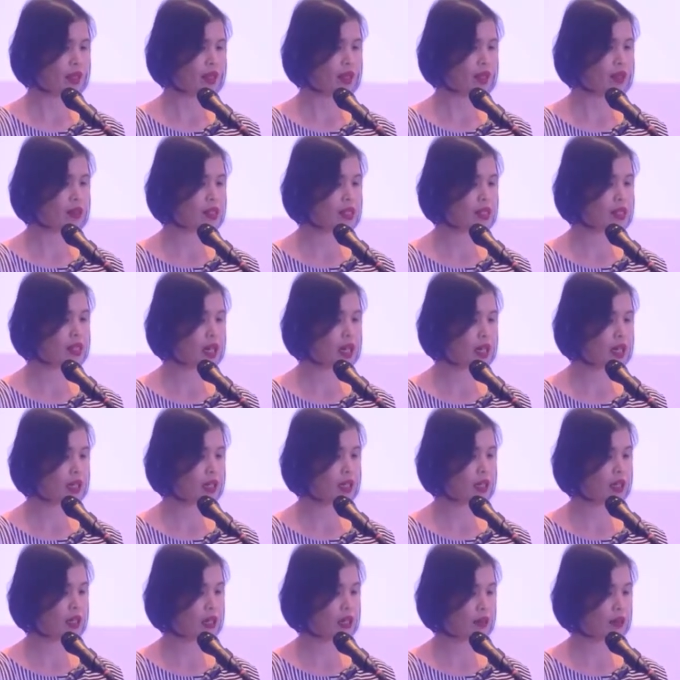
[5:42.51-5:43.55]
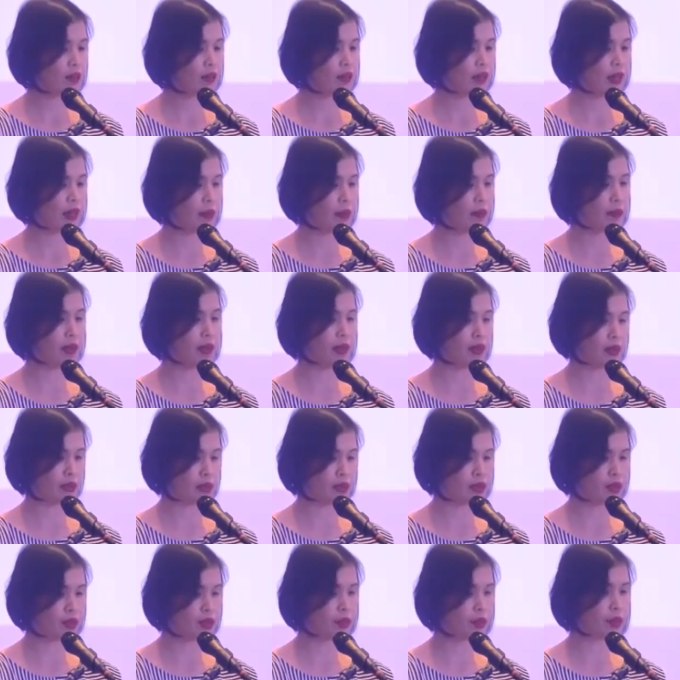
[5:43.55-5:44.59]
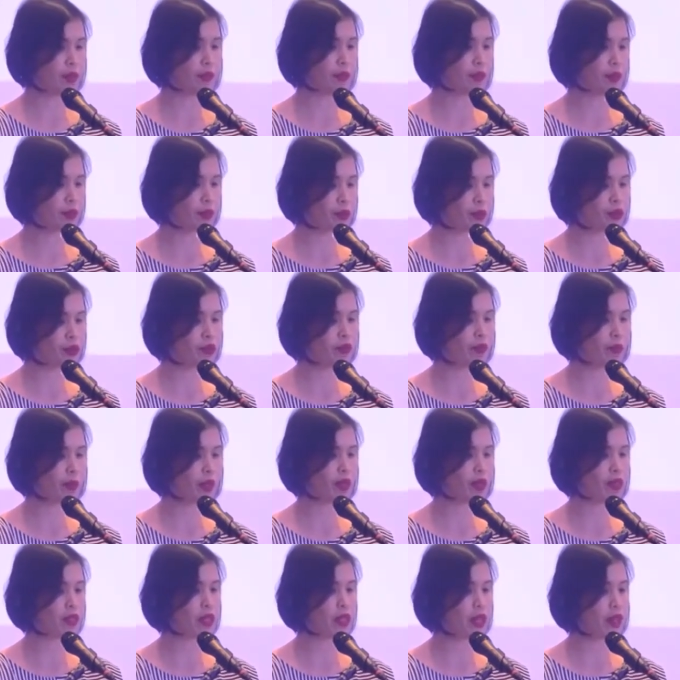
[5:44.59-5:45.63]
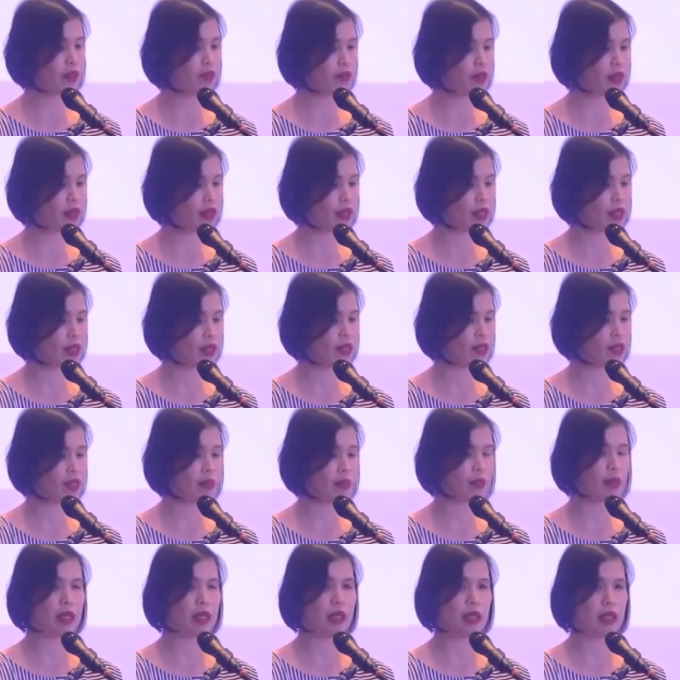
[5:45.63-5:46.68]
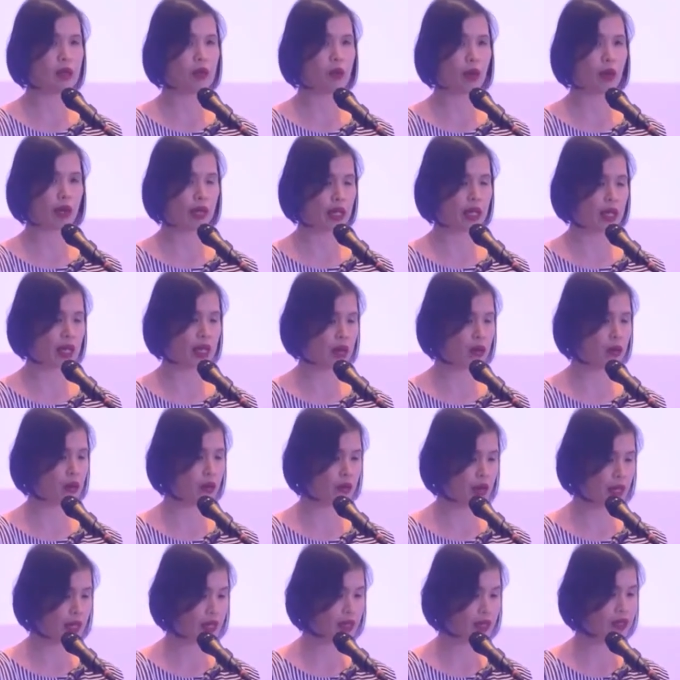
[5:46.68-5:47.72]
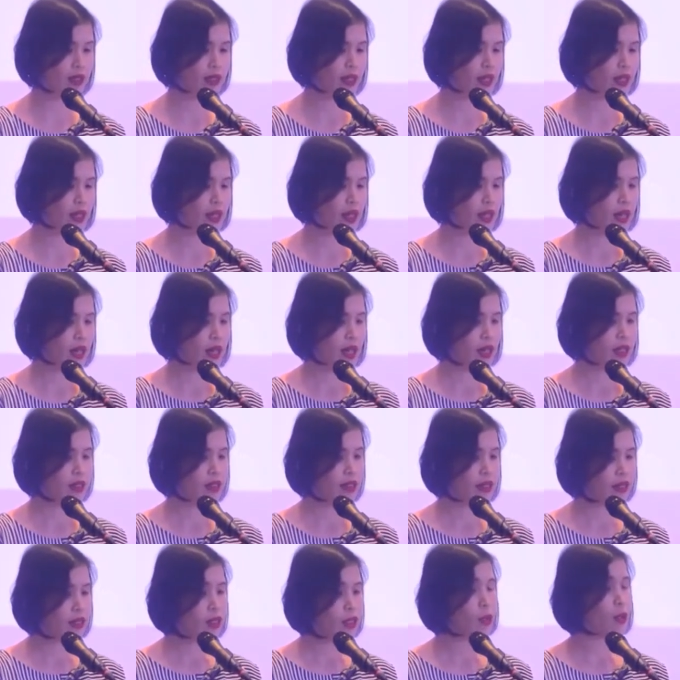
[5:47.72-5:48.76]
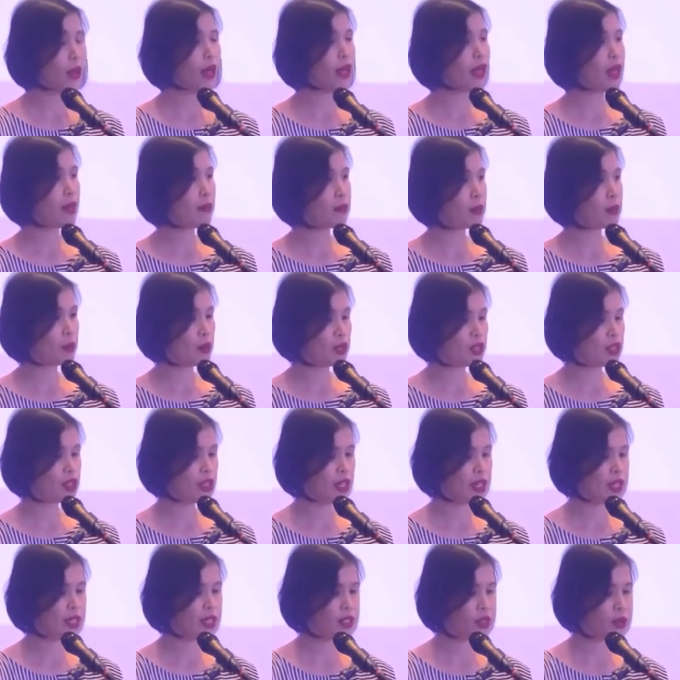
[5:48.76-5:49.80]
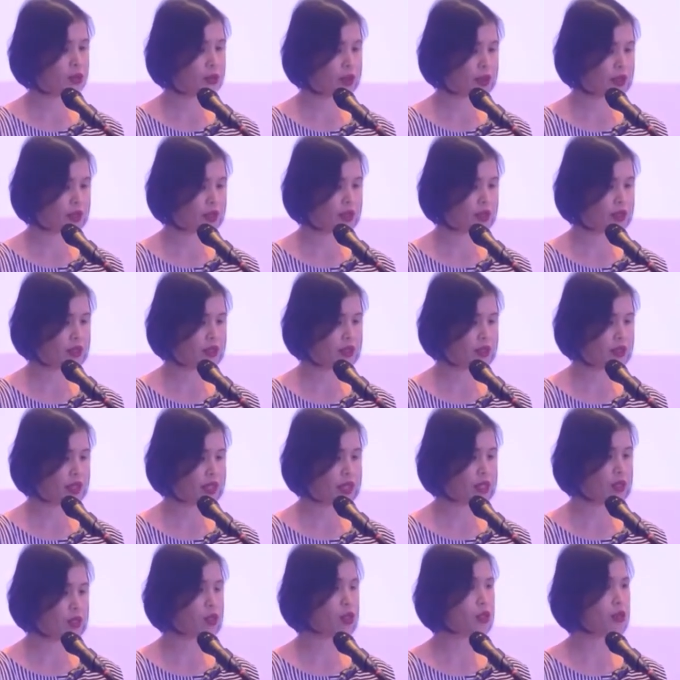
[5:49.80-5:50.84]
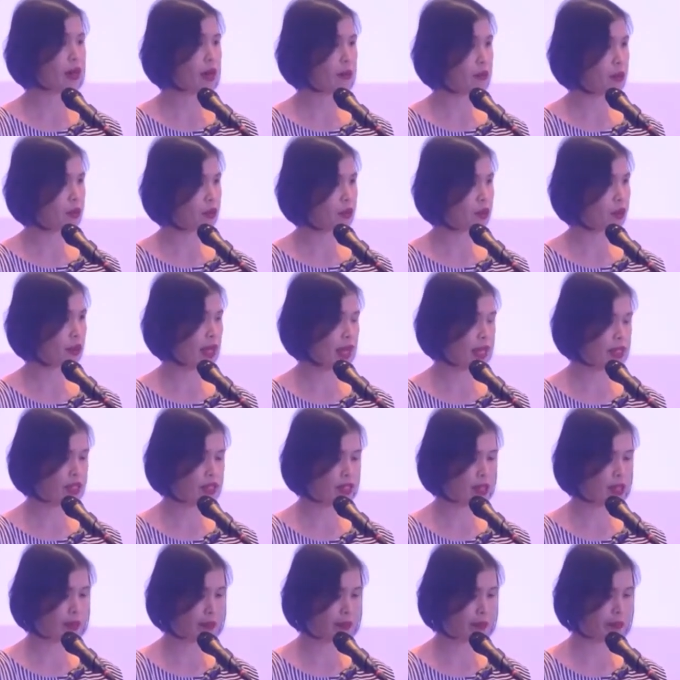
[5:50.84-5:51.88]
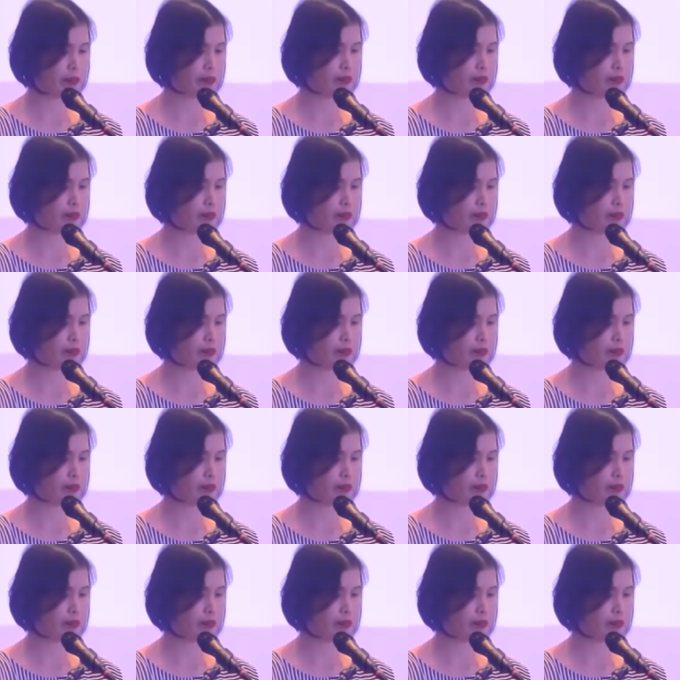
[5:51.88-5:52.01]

There is not enough impetus to improve because everything is seemingly working out great until you wake up to a changed world and you scramble to catch up.